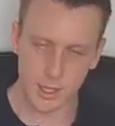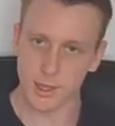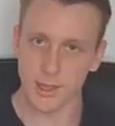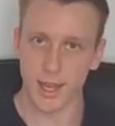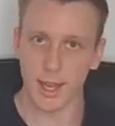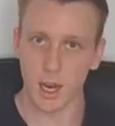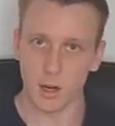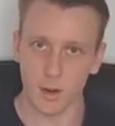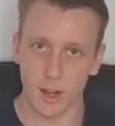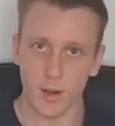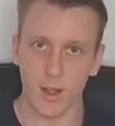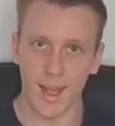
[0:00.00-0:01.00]
They are
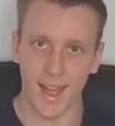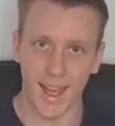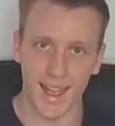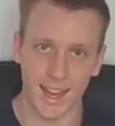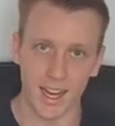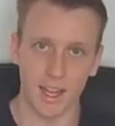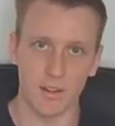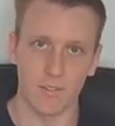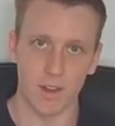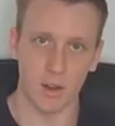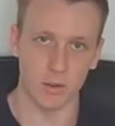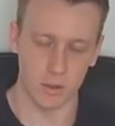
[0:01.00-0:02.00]
our A
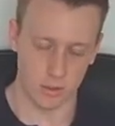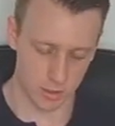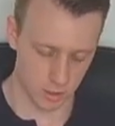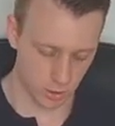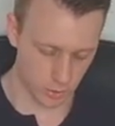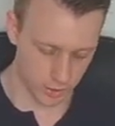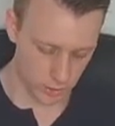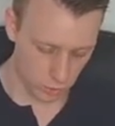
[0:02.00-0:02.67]
values that are going to